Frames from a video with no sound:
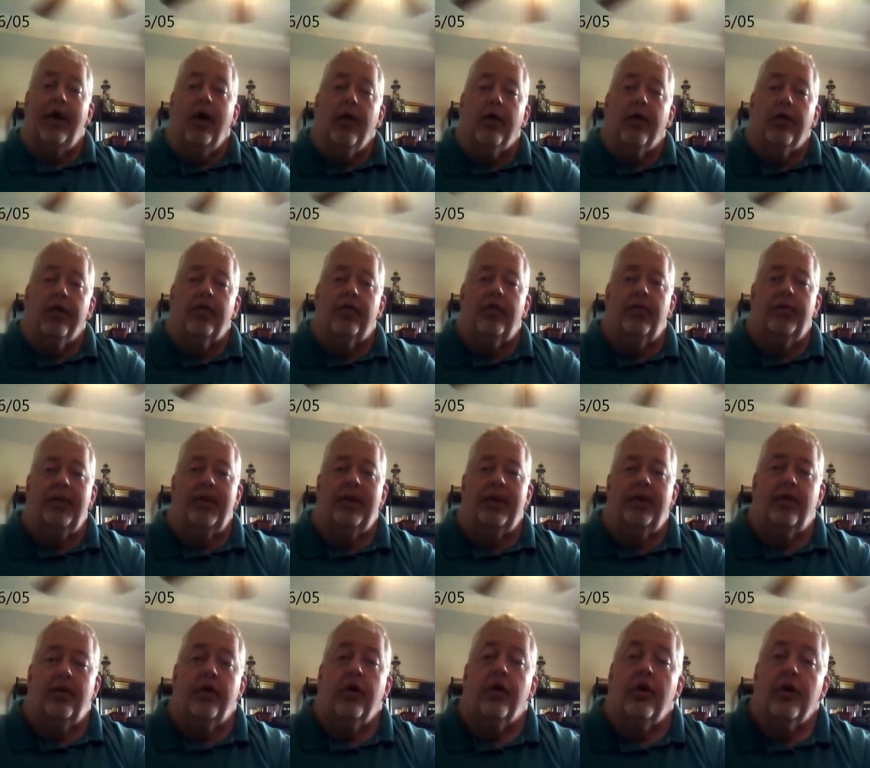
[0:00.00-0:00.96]
else to be
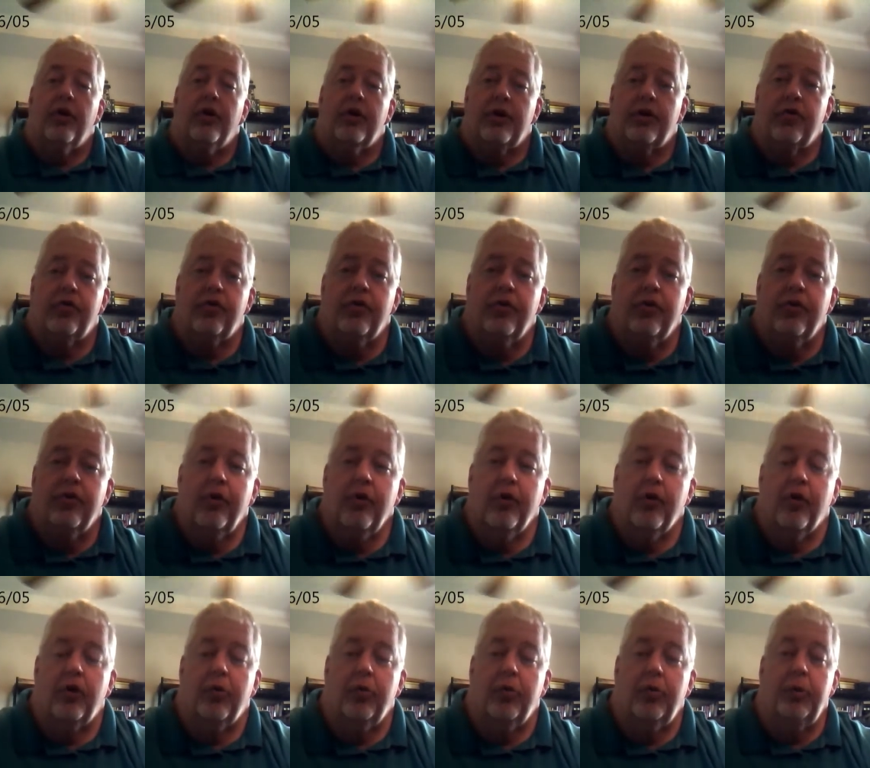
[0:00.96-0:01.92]
encouraged
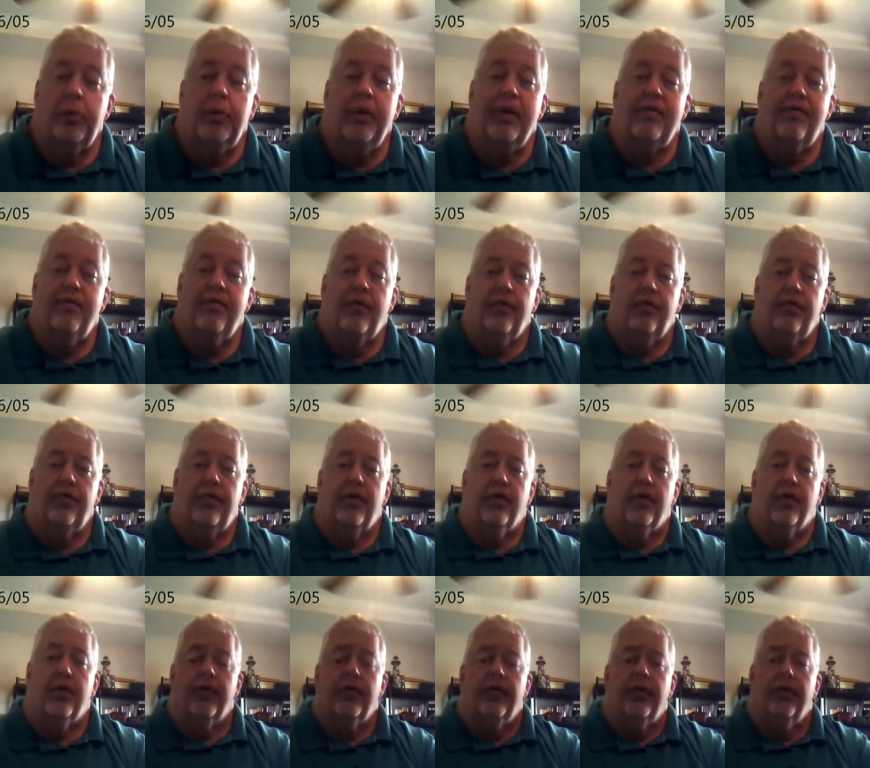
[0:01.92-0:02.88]
or to be
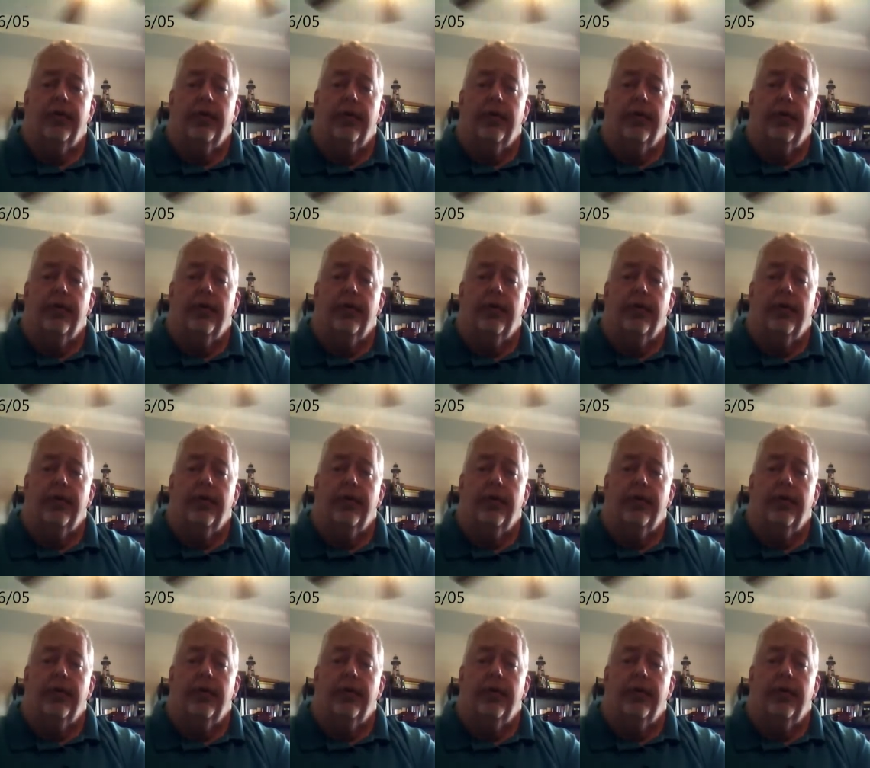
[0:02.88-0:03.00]
fulfilled.